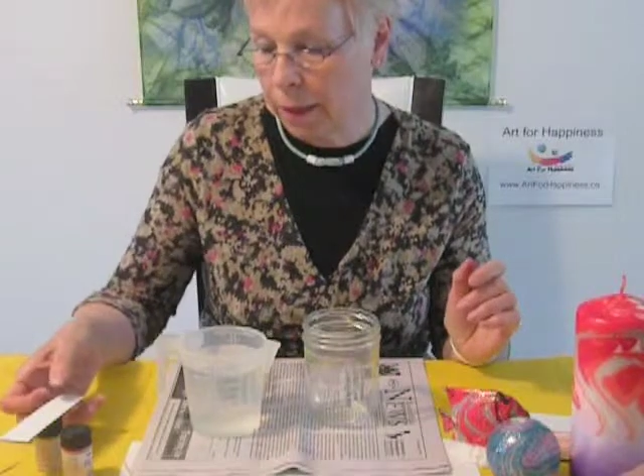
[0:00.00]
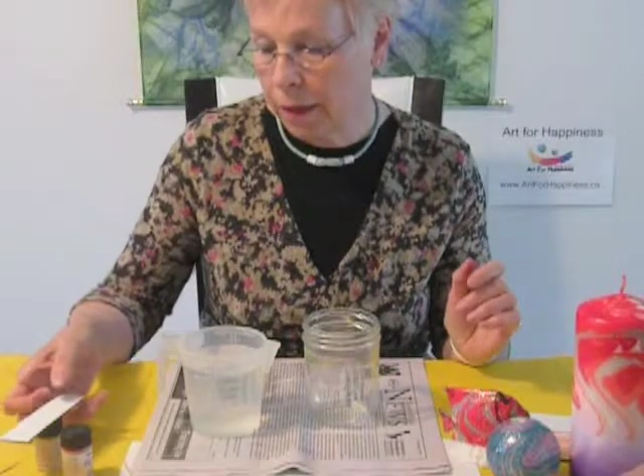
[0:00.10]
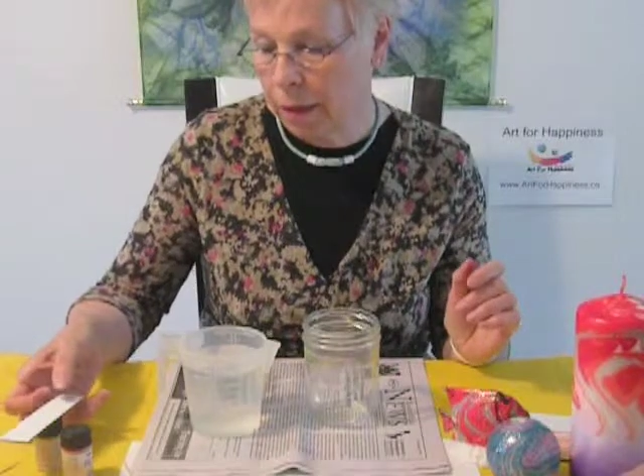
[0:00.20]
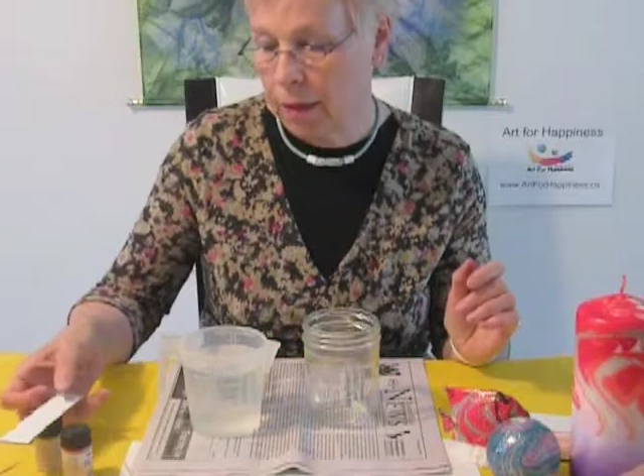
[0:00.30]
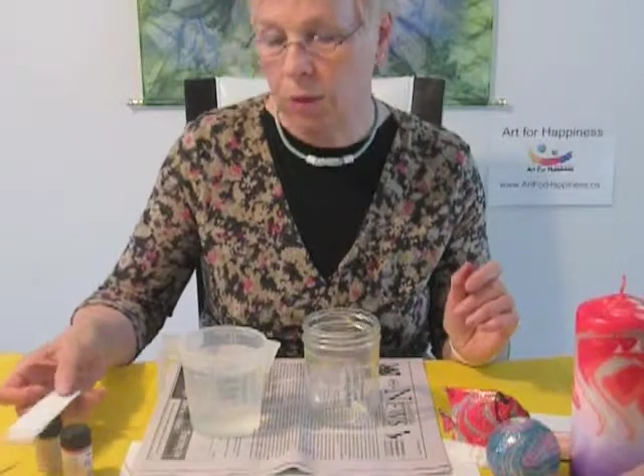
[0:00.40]

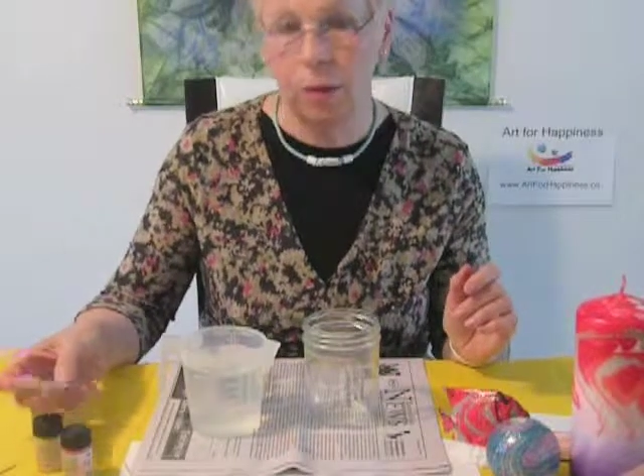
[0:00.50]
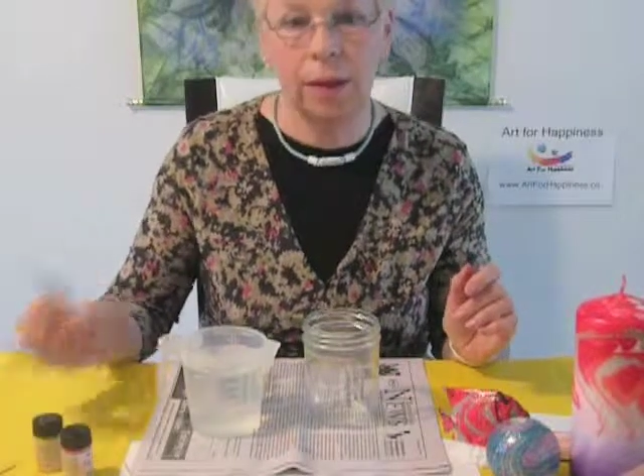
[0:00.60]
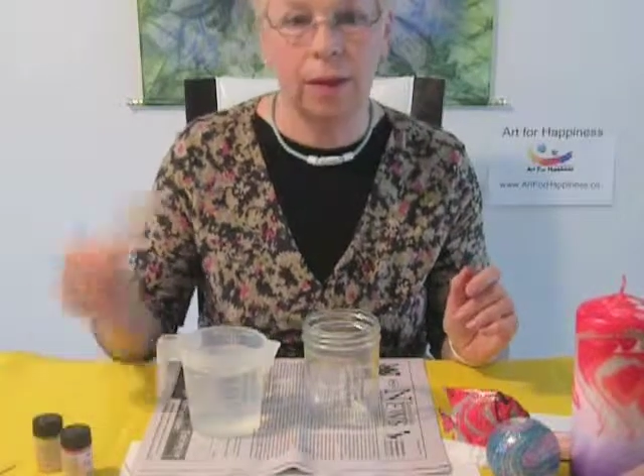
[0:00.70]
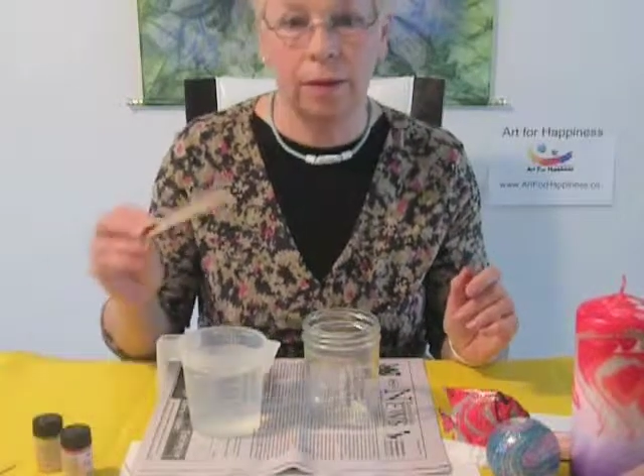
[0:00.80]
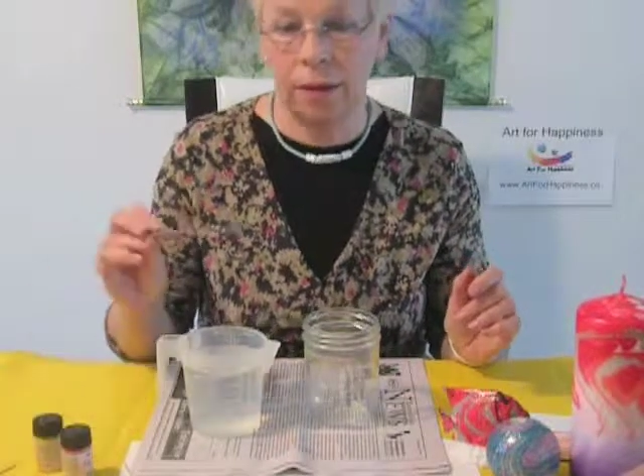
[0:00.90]
and
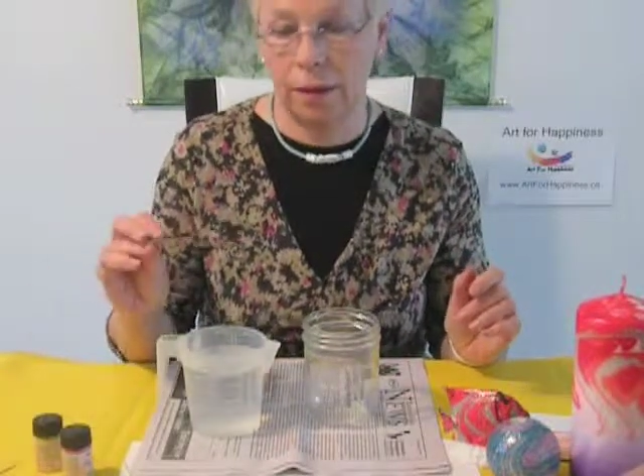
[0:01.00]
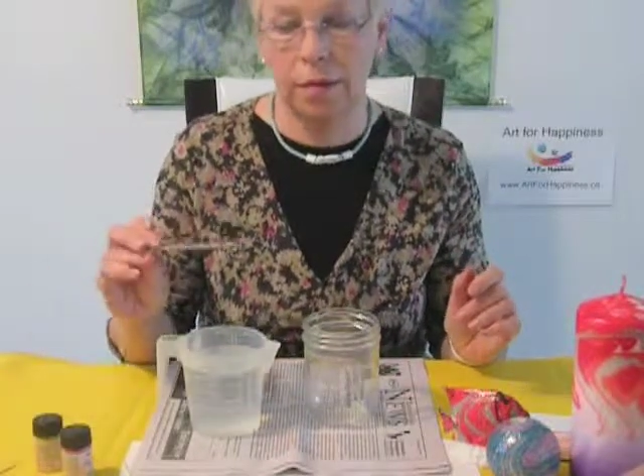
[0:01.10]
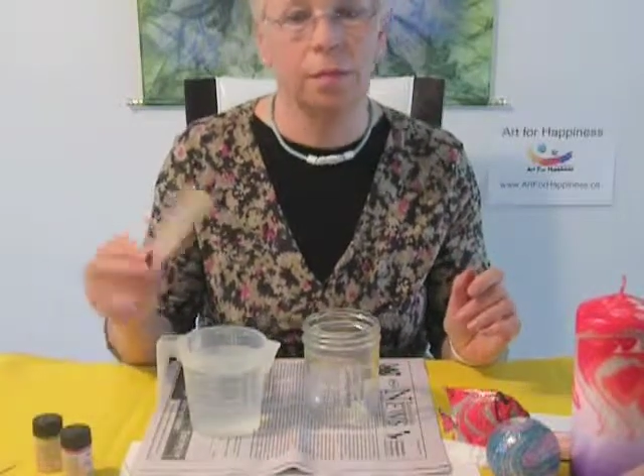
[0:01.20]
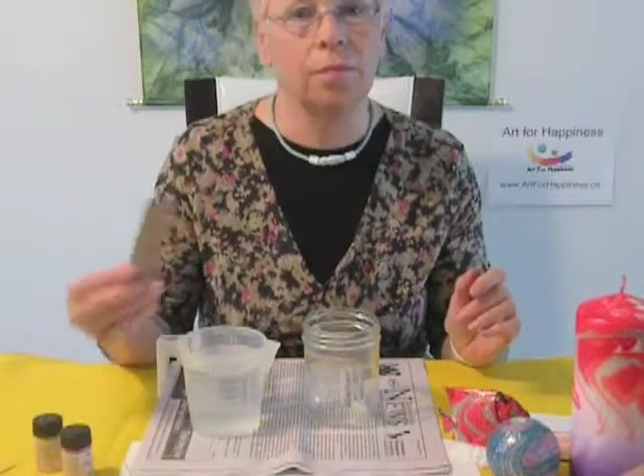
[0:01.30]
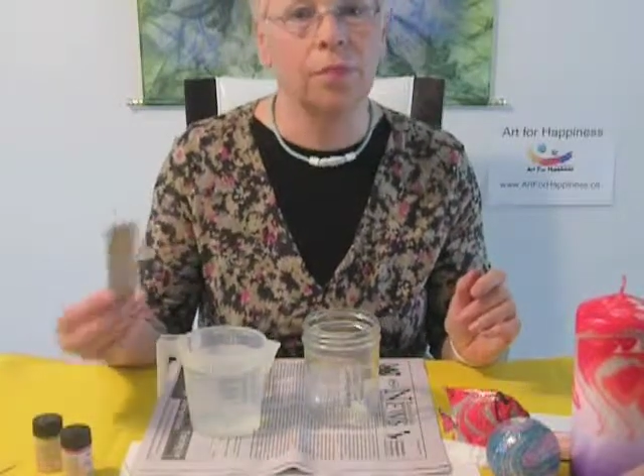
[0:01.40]
you can
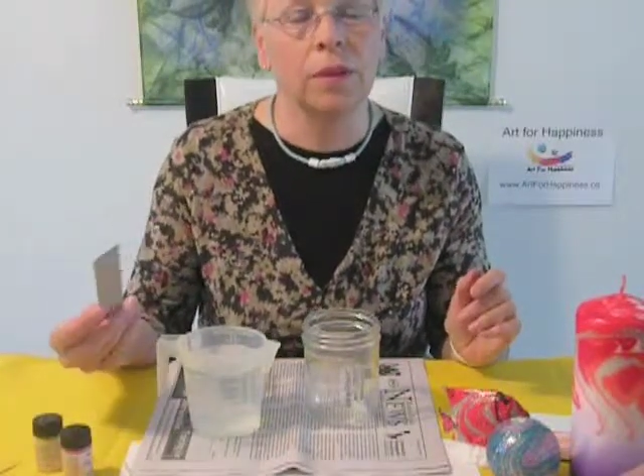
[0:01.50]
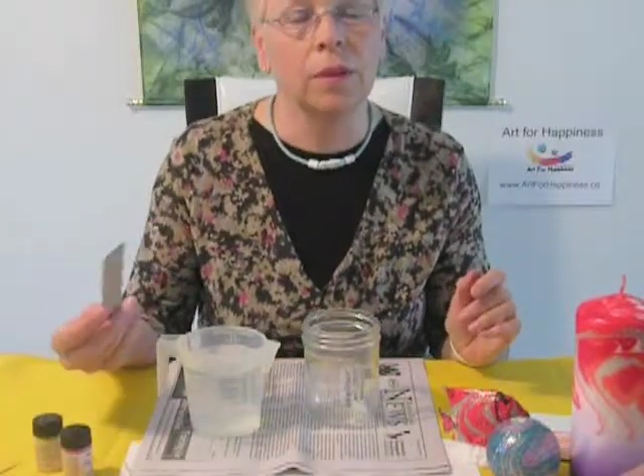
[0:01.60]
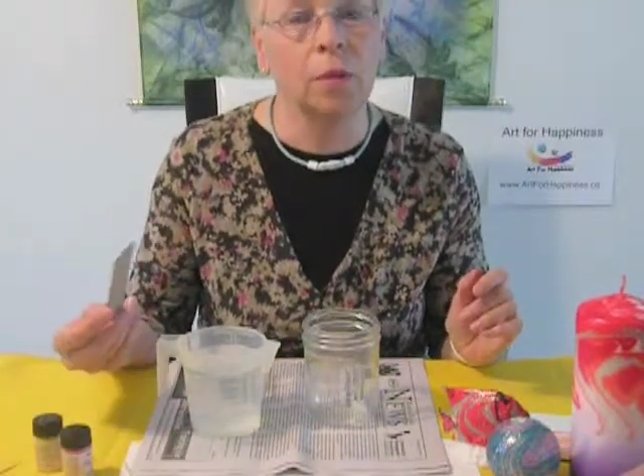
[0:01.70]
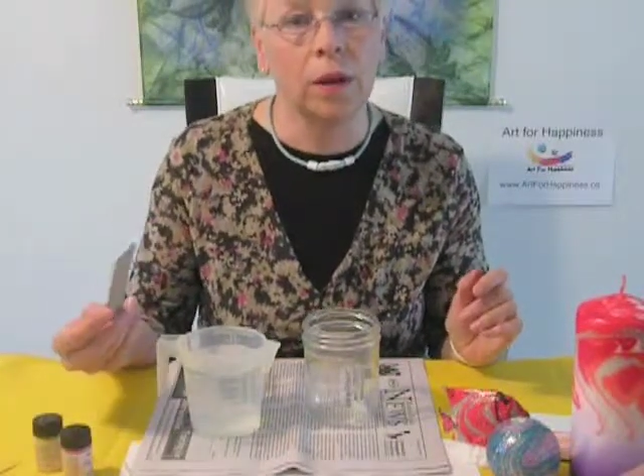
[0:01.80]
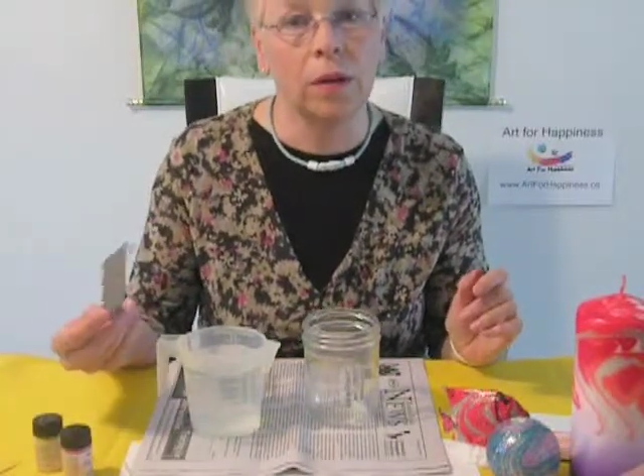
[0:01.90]
then
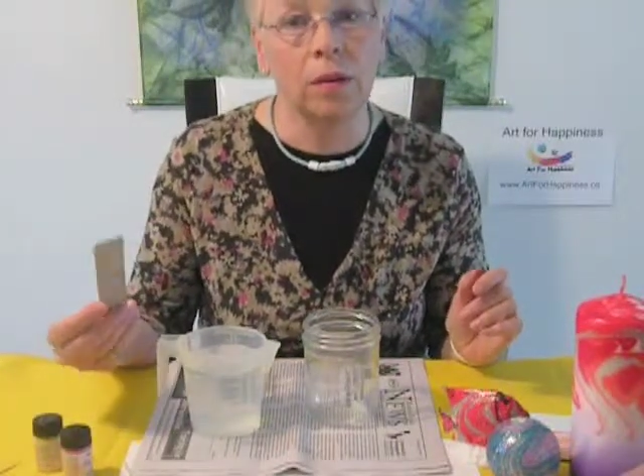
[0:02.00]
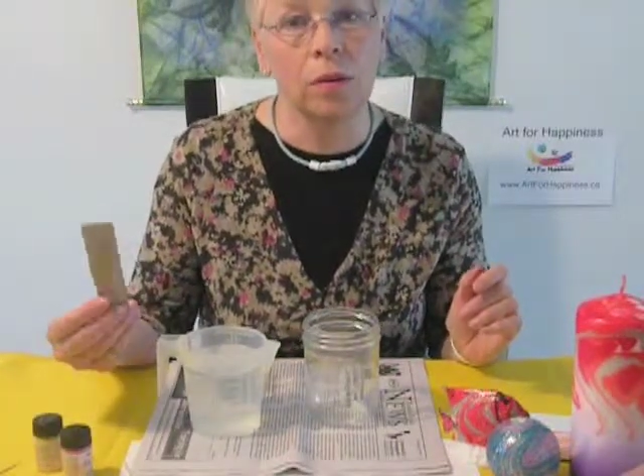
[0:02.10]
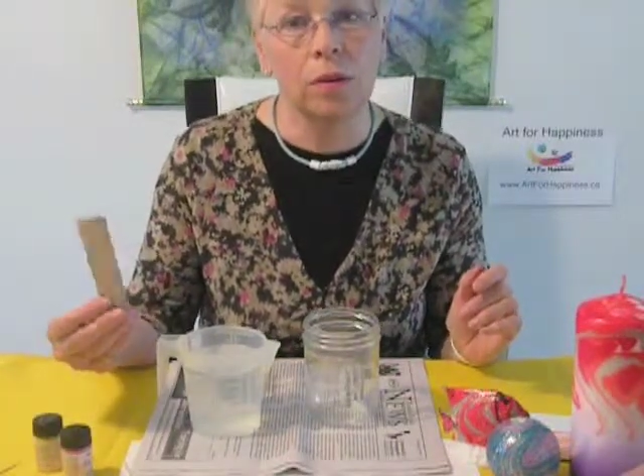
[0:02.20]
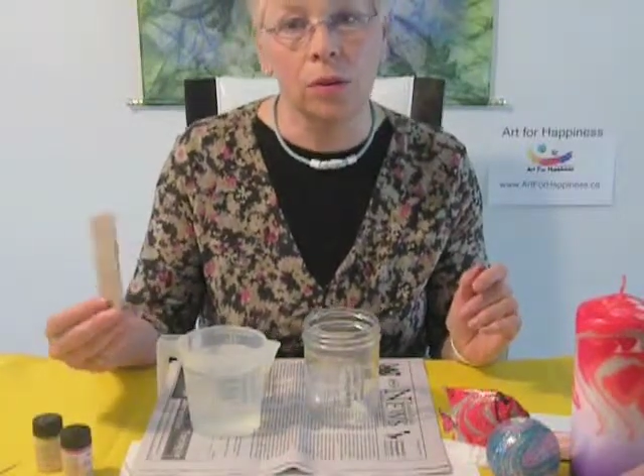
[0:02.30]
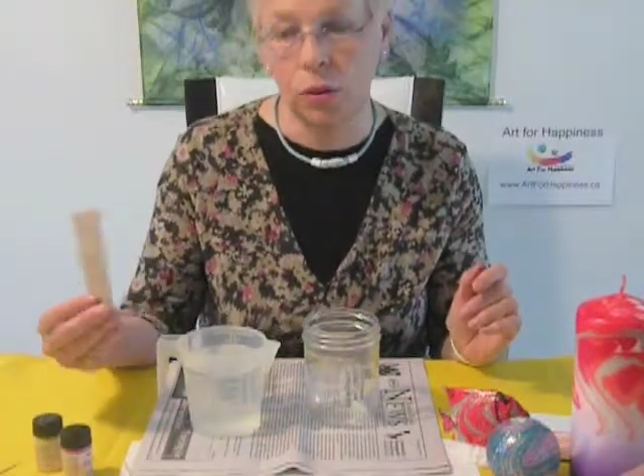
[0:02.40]
work on the